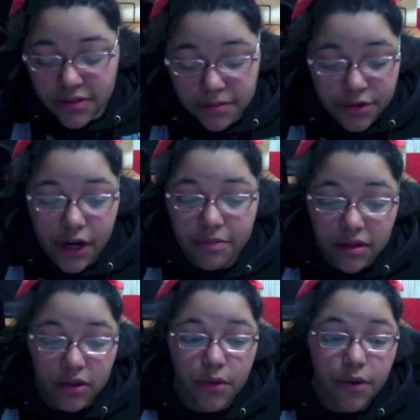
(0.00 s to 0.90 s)
subscribe to
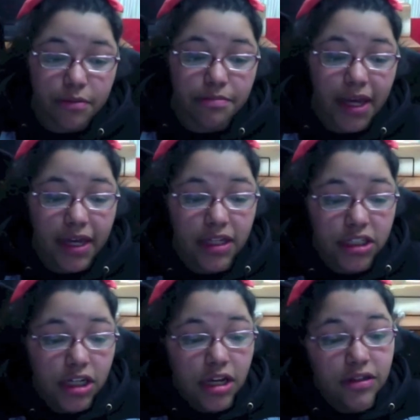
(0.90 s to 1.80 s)
the KorK page,
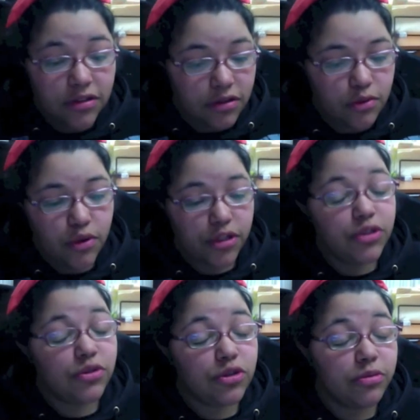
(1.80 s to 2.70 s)
to the KorK
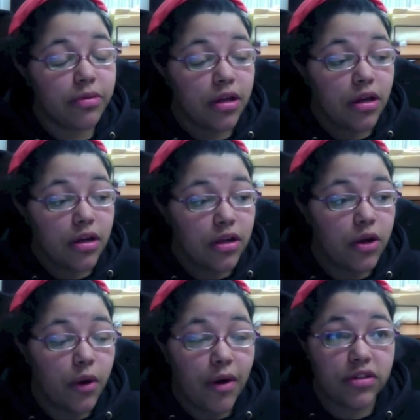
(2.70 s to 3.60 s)
YouTube,
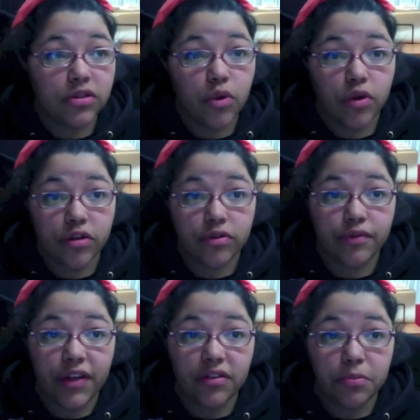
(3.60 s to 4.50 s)
go onto KorK's
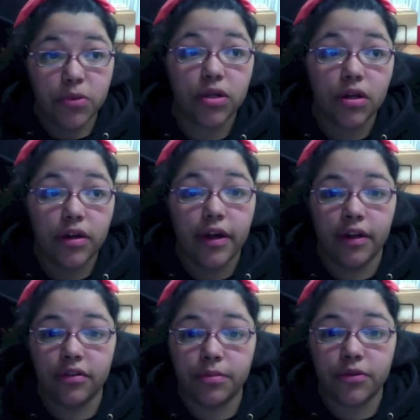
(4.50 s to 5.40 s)
Facebook
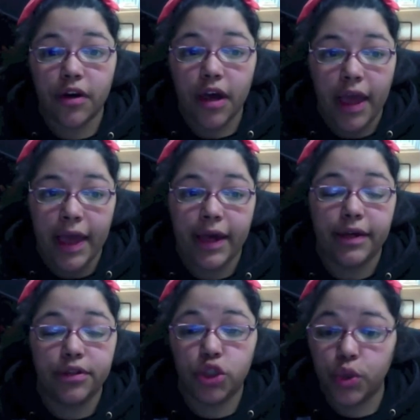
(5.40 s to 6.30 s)
and subscribe
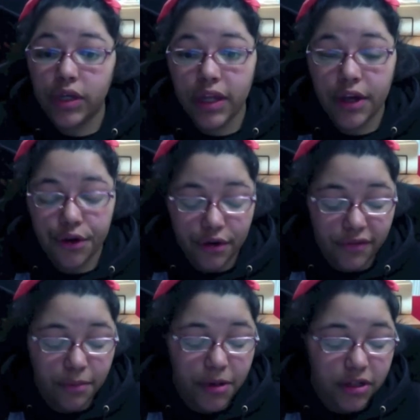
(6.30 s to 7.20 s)
and join there
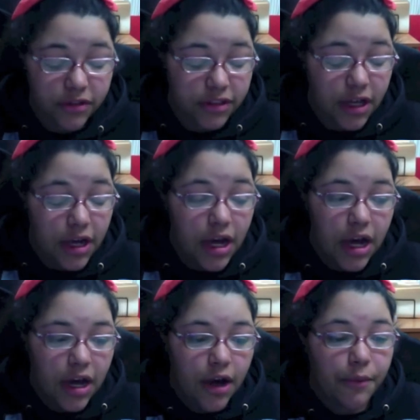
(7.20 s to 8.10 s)
if you must.
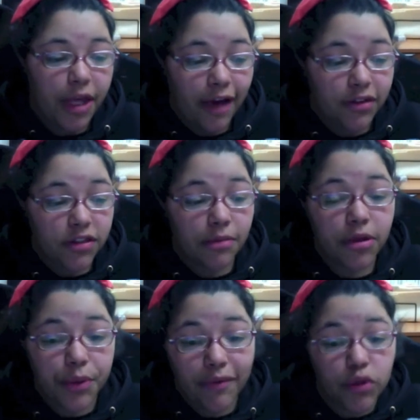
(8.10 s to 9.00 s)
We have a
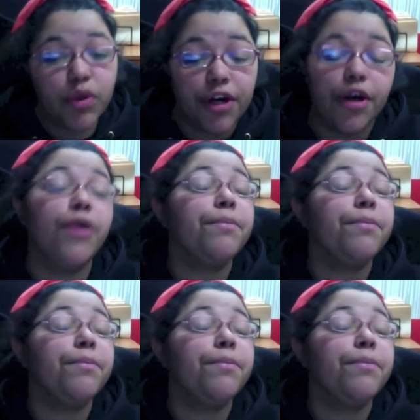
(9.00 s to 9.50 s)
Tumblr, we have a Twitter,